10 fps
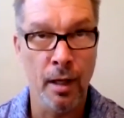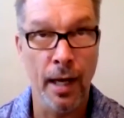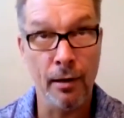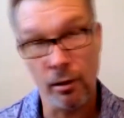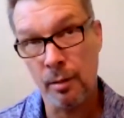
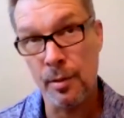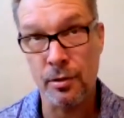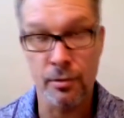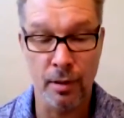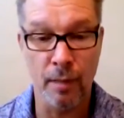and
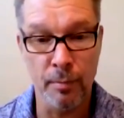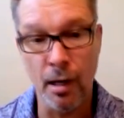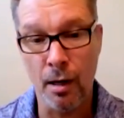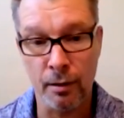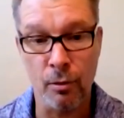Artemis uh,
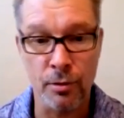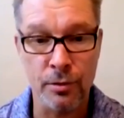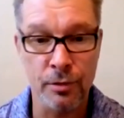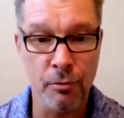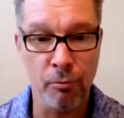beyond, of
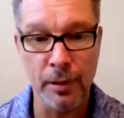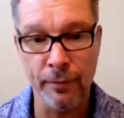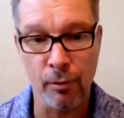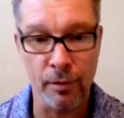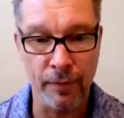course, 2, 3,
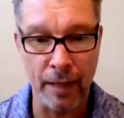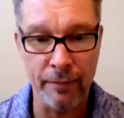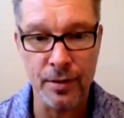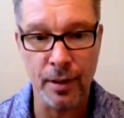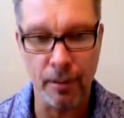4, 5,
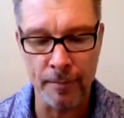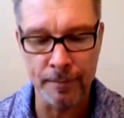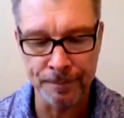et cetera.